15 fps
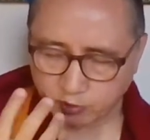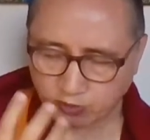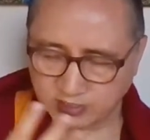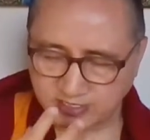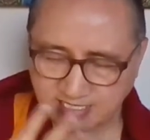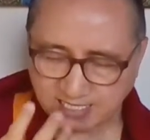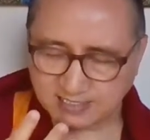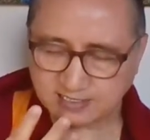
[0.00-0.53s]

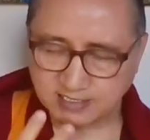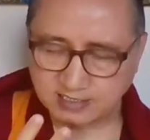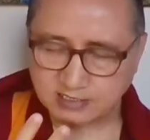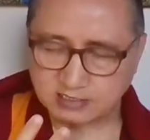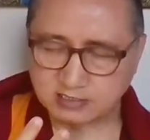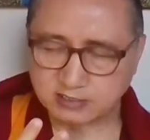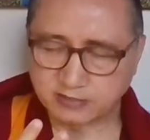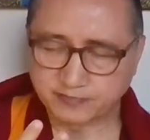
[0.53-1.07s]

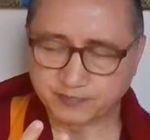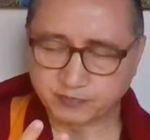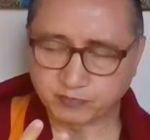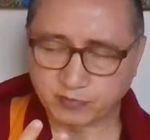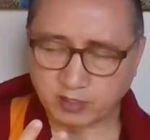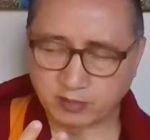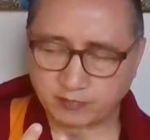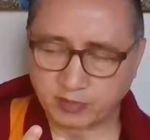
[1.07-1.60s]
senses
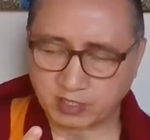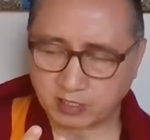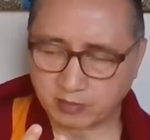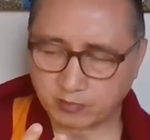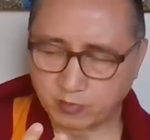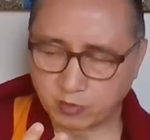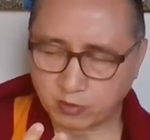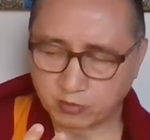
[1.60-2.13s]
become
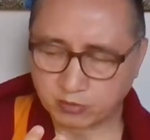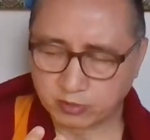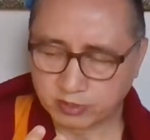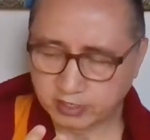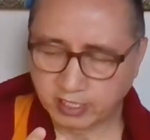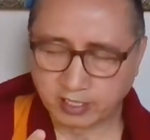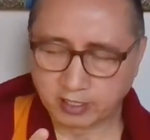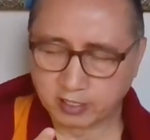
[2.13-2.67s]
more,
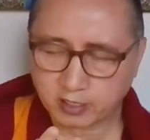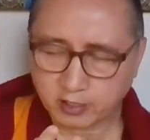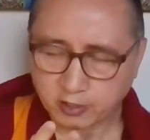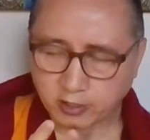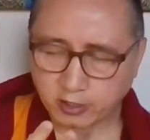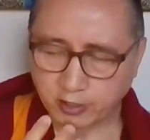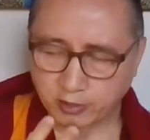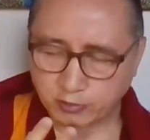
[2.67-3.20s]

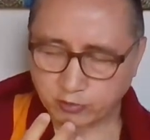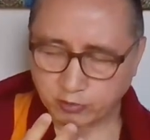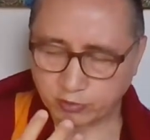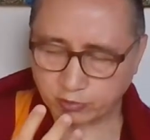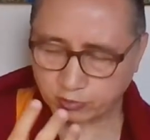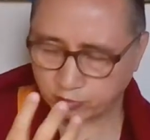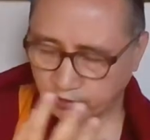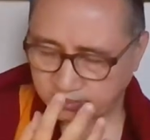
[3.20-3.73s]

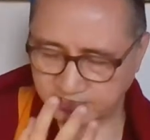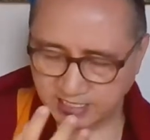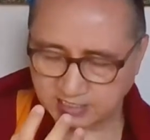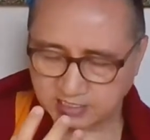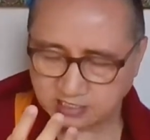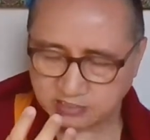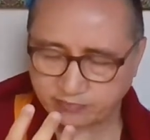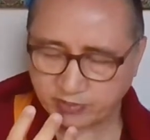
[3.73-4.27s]
your
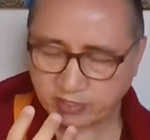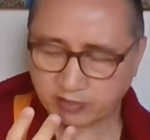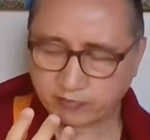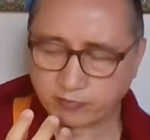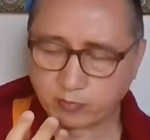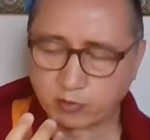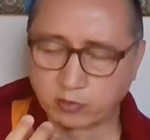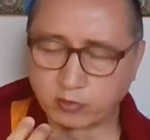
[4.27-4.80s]
senses become
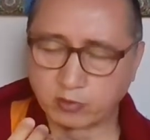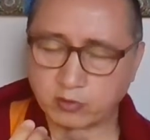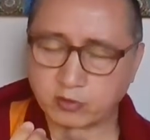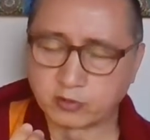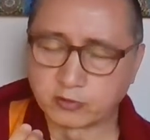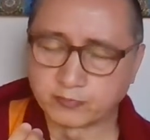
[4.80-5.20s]
more